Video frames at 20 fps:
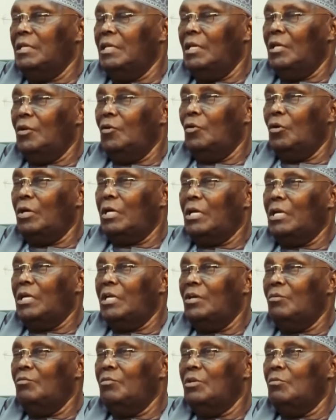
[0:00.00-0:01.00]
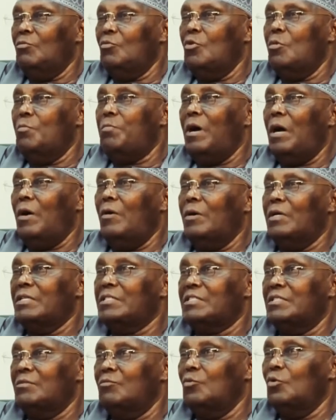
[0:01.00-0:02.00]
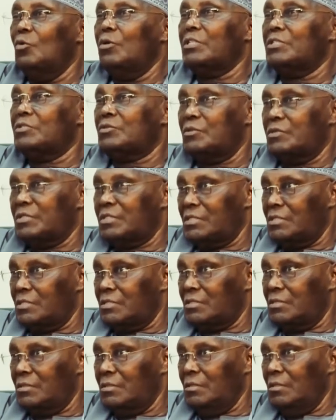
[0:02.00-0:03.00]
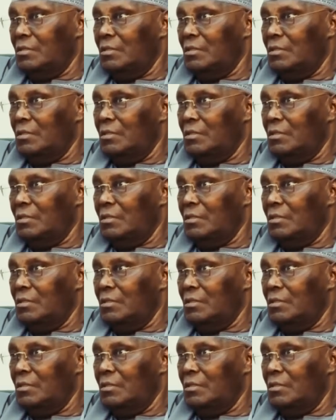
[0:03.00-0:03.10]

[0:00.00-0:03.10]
and local government more powers and more resources,